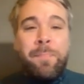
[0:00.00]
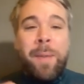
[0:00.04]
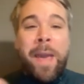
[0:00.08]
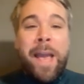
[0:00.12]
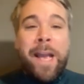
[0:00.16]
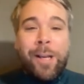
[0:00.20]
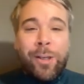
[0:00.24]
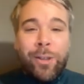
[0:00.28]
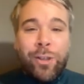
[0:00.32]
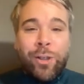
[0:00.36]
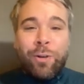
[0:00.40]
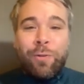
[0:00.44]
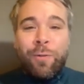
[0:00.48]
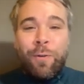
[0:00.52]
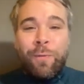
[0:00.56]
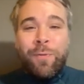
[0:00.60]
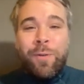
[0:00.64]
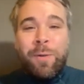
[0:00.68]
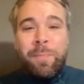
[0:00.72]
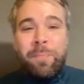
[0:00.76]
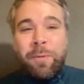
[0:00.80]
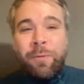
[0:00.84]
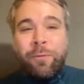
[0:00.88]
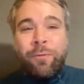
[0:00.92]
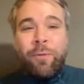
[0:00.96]
picture
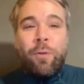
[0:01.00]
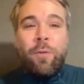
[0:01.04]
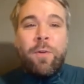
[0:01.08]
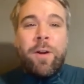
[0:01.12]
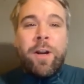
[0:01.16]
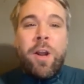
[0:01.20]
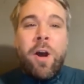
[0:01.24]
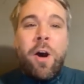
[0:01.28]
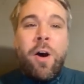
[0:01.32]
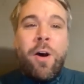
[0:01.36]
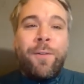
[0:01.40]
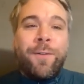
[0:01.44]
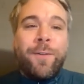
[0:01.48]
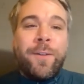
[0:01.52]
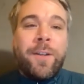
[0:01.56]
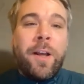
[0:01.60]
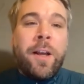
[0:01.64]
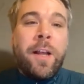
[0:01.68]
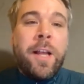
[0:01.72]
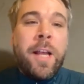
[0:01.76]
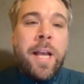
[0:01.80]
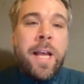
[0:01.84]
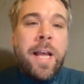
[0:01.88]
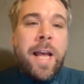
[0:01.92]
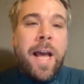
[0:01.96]
of the before and
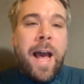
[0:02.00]
after.